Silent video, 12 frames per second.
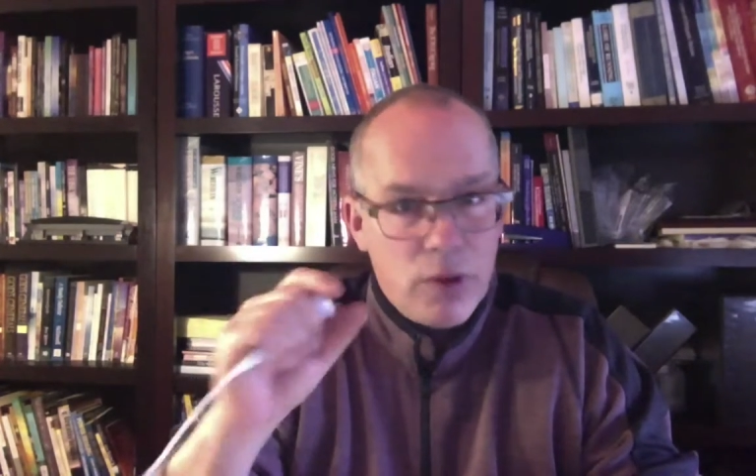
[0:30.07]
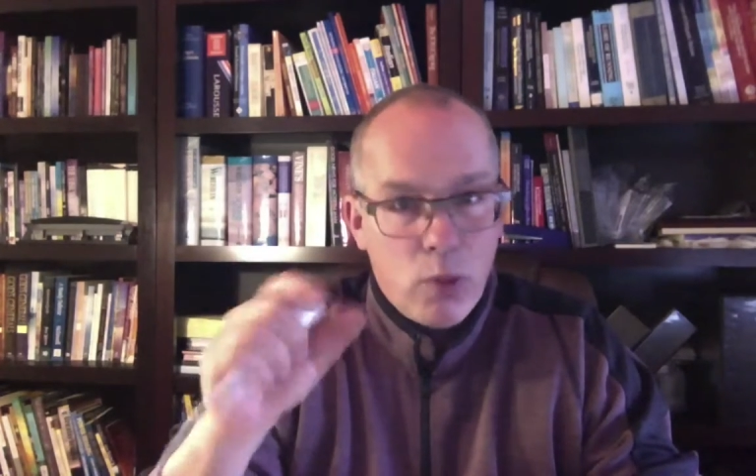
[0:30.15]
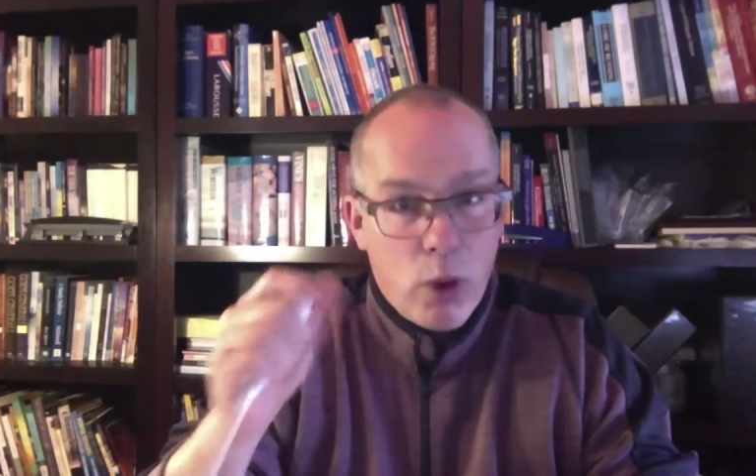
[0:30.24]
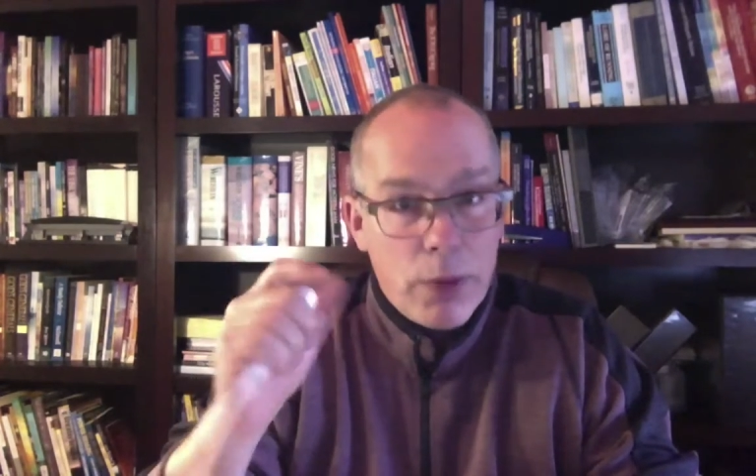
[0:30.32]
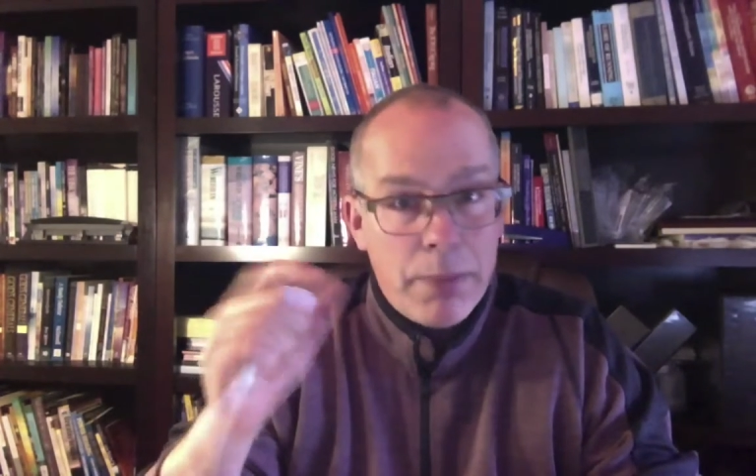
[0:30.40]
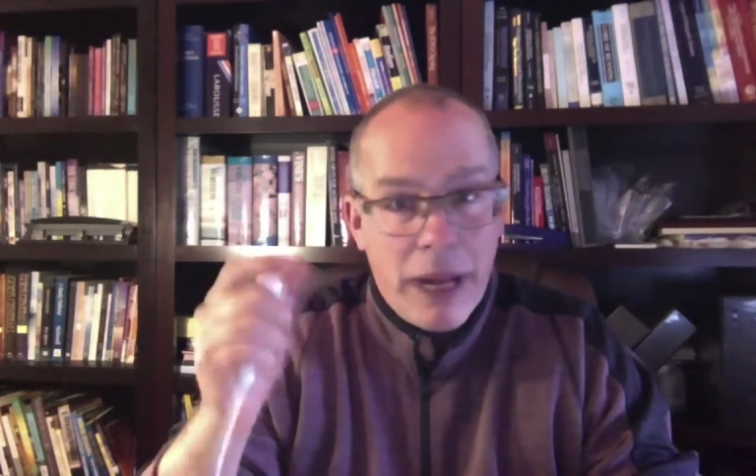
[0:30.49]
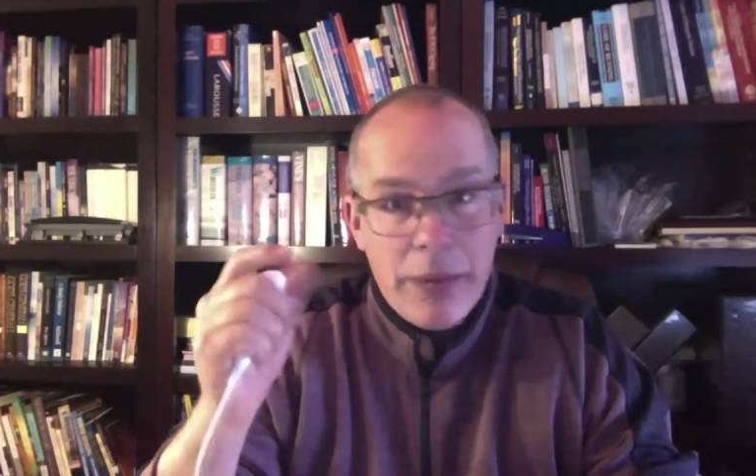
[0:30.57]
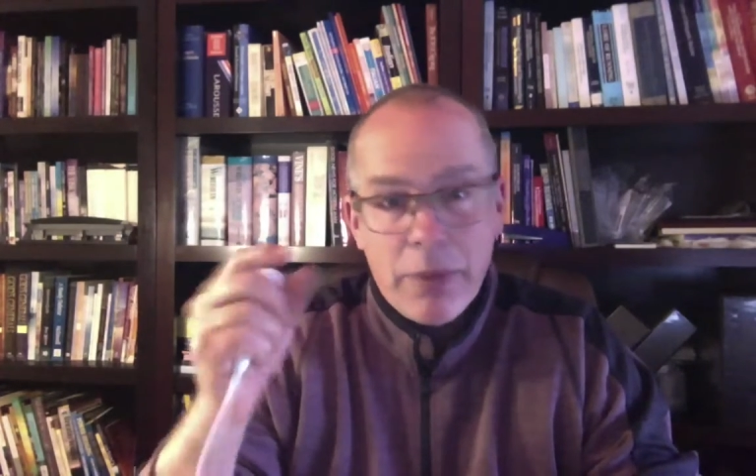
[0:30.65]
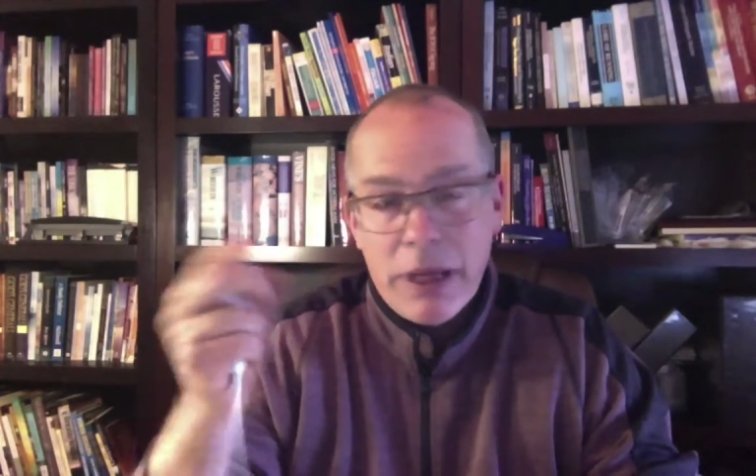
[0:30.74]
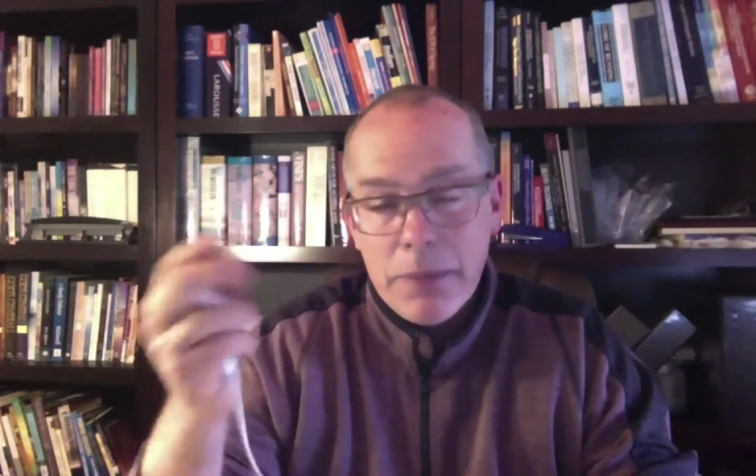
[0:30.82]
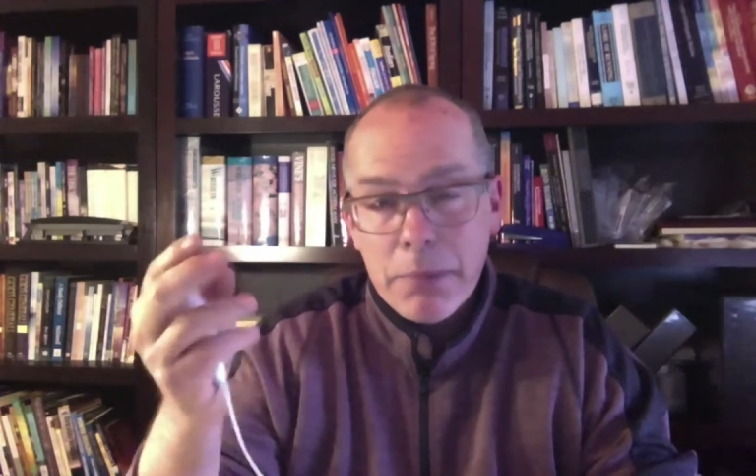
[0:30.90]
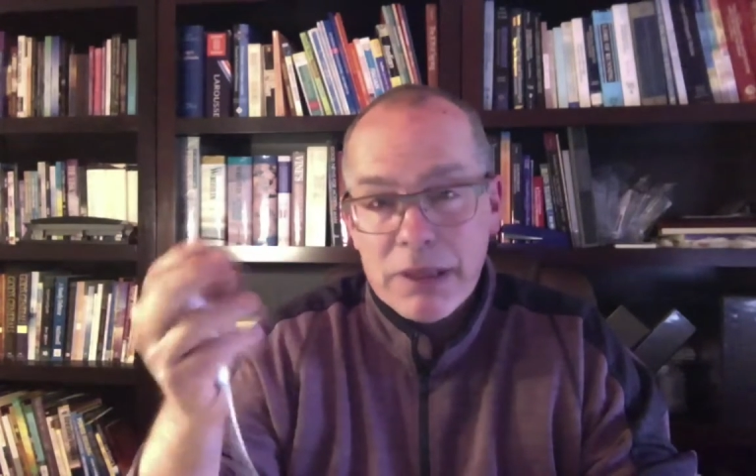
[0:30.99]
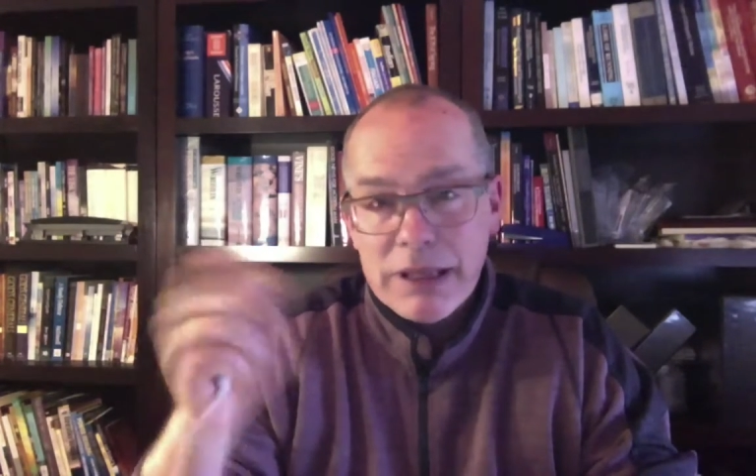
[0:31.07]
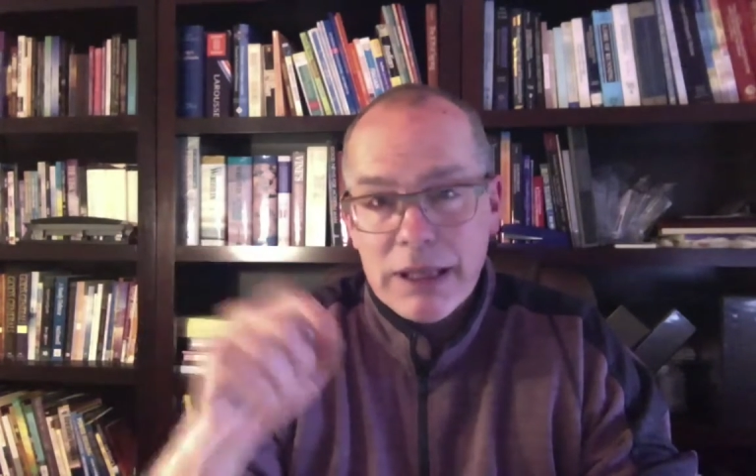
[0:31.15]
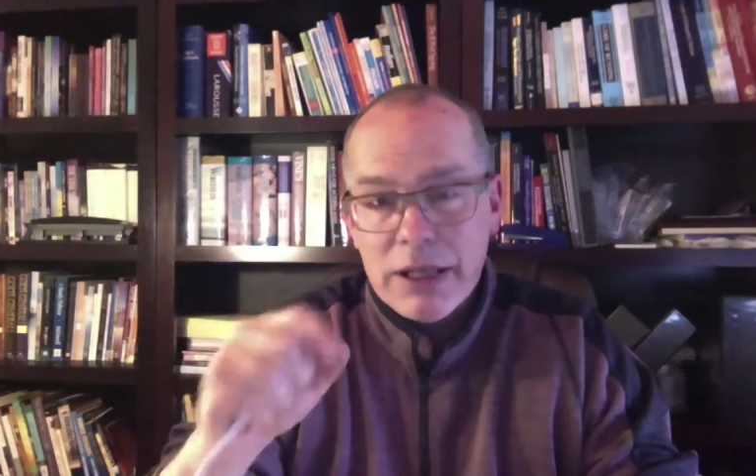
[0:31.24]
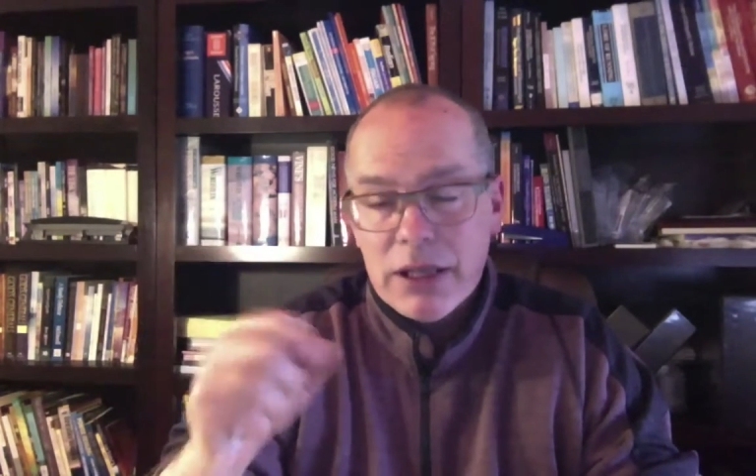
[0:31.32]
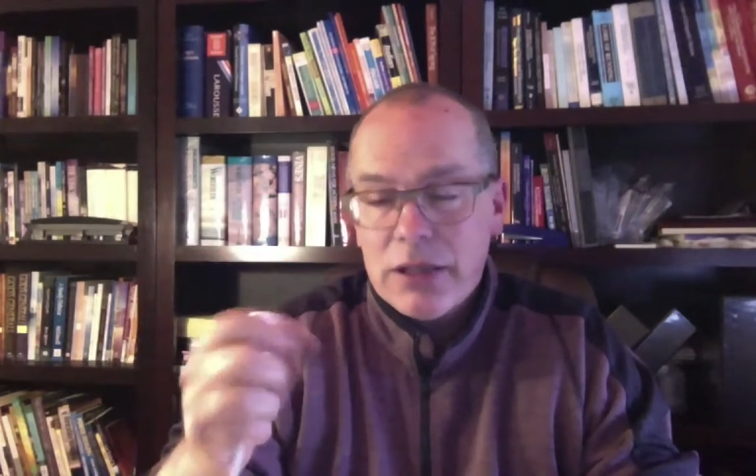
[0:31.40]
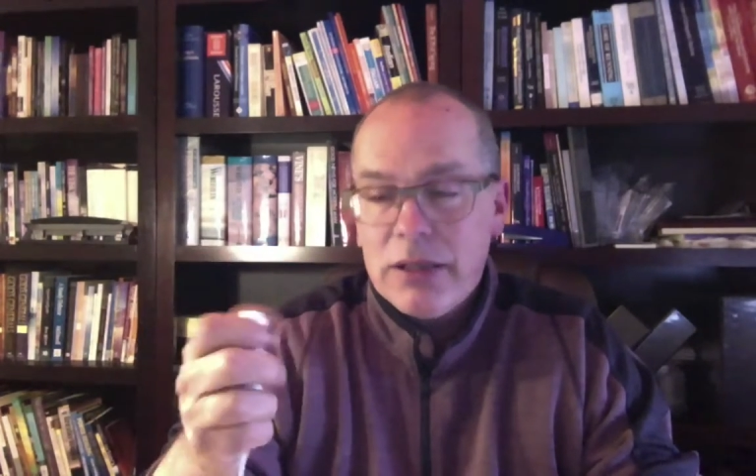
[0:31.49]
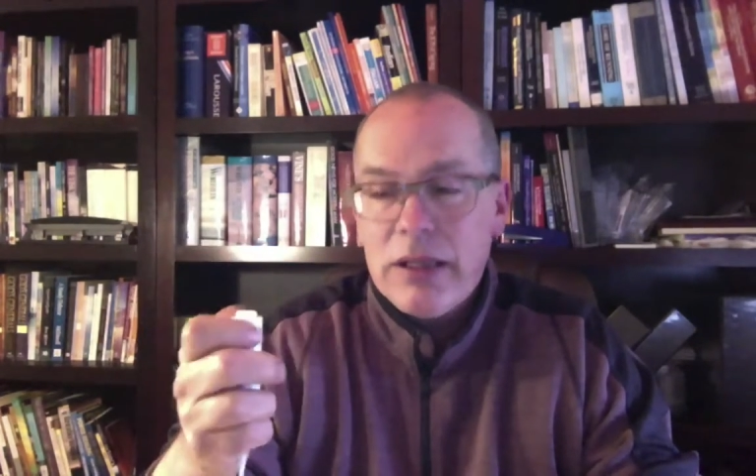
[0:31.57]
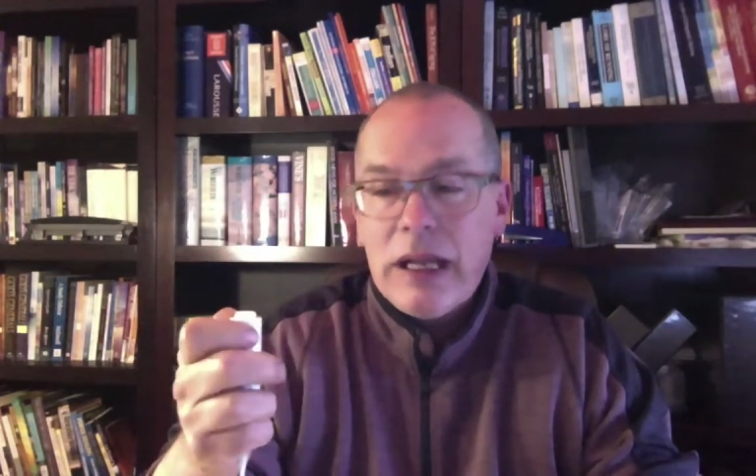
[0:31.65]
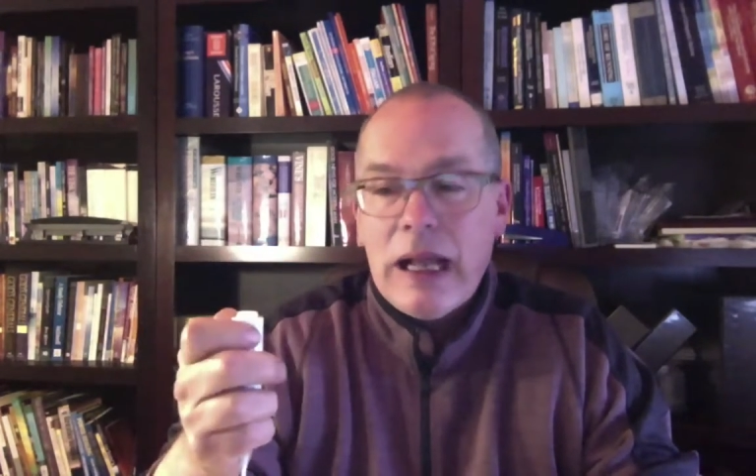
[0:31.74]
one paper in particular,